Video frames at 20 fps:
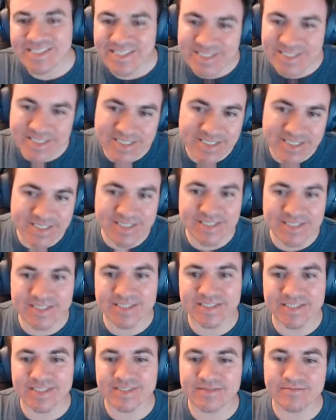
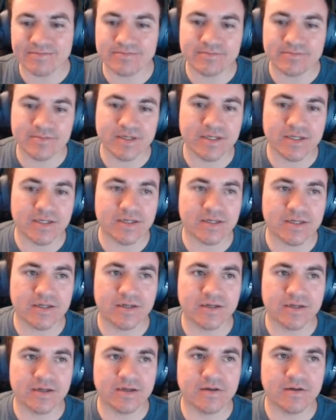And
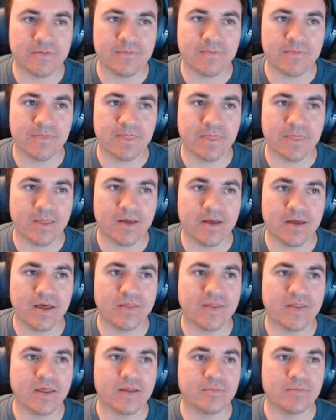
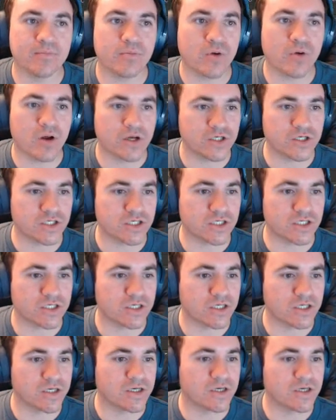then brush
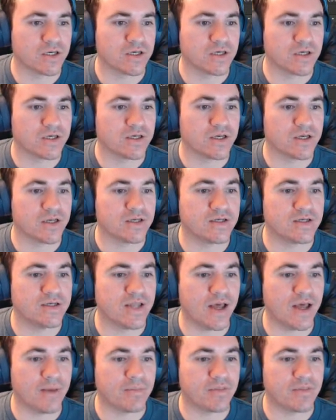
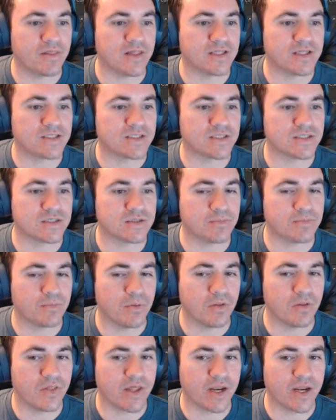depth. Let's
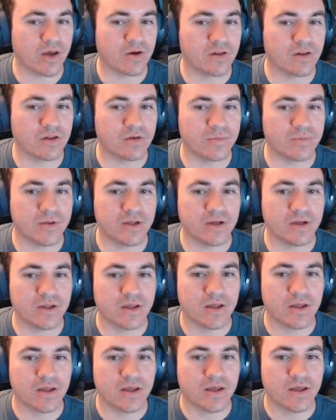pull that out a little bit
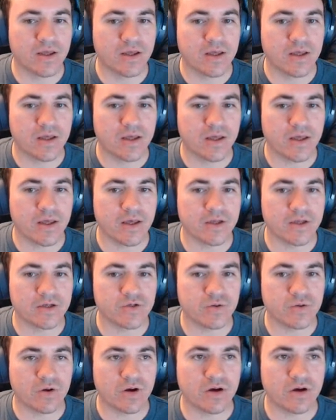and
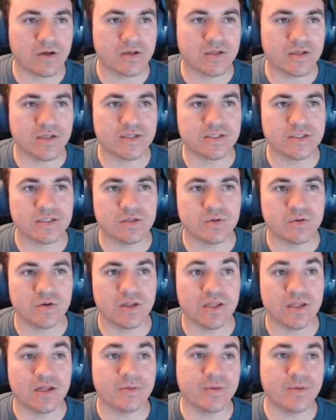draw it. Let's do it a
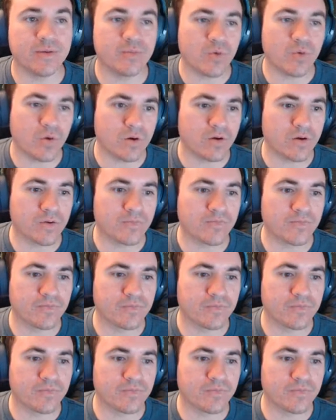little bit more.